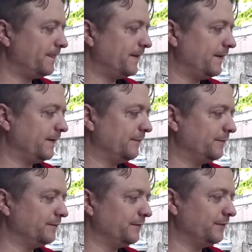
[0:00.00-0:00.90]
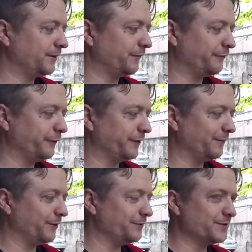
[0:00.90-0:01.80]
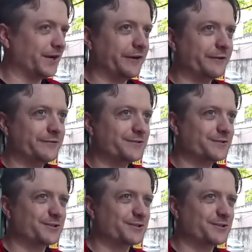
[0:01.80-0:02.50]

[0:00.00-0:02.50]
And I'm looking forward to get my new tires.